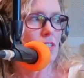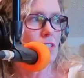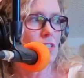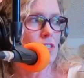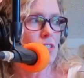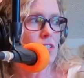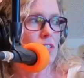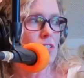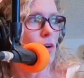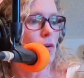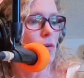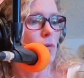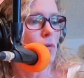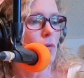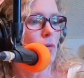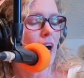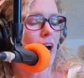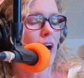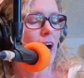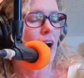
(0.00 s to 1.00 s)
his
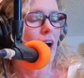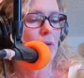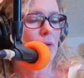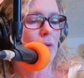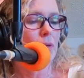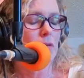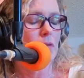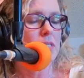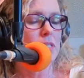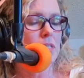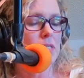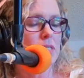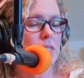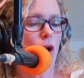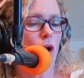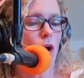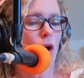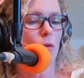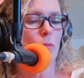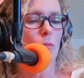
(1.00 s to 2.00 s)
window when he was
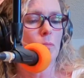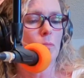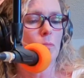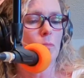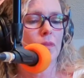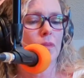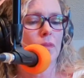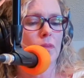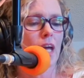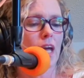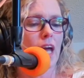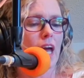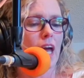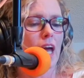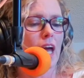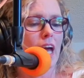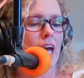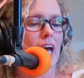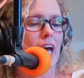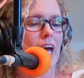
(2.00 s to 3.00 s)
at home,
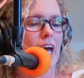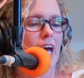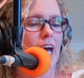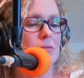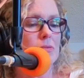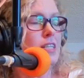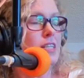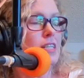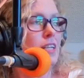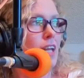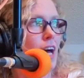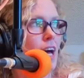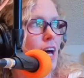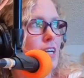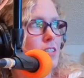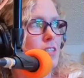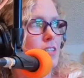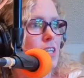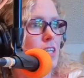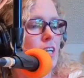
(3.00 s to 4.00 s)
and it was
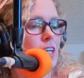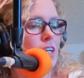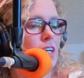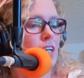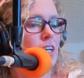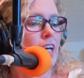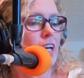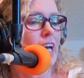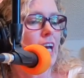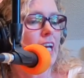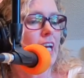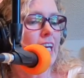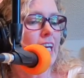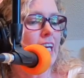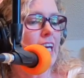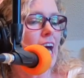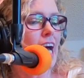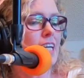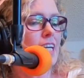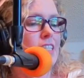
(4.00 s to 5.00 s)
Elijah, and
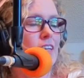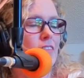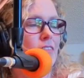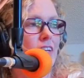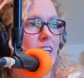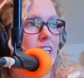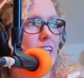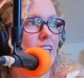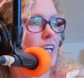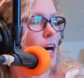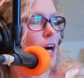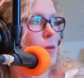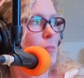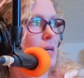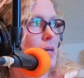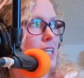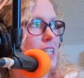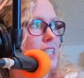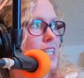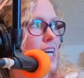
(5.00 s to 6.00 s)
he asked if he could
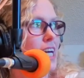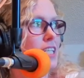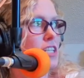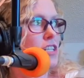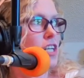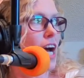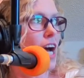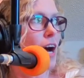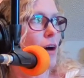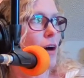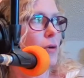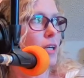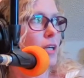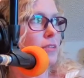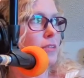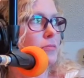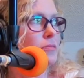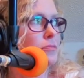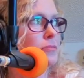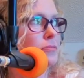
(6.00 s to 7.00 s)
come in and take a
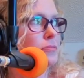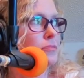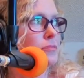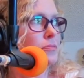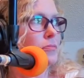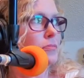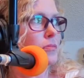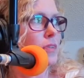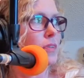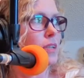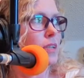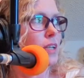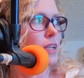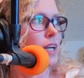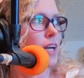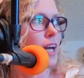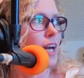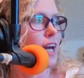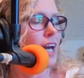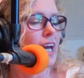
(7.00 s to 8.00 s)
shower.
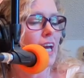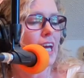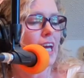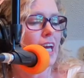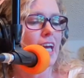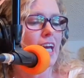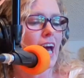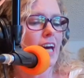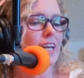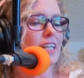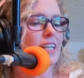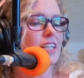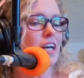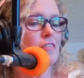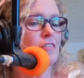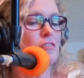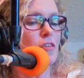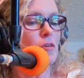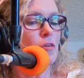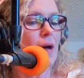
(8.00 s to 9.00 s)
He had a
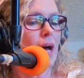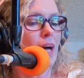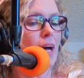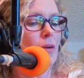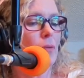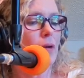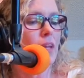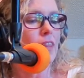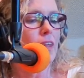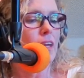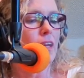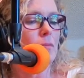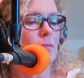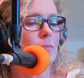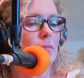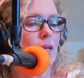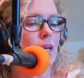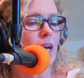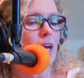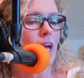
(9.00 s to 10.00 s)
duffel bag with
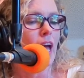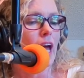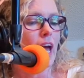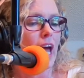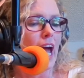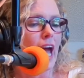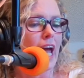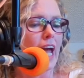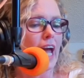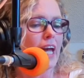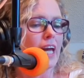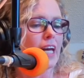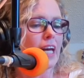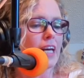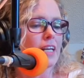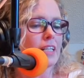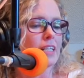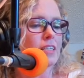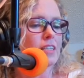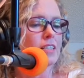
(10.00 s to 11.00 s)
him.
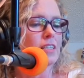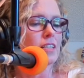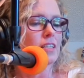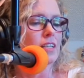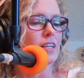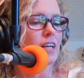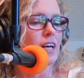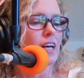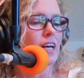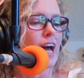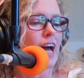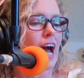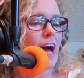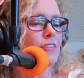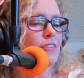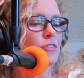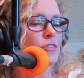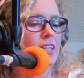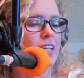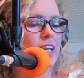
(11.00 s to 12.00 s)
And
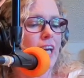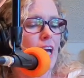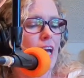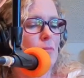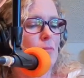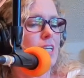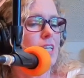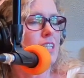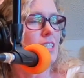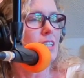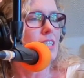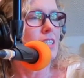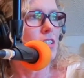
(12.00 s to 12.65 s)
after he came in and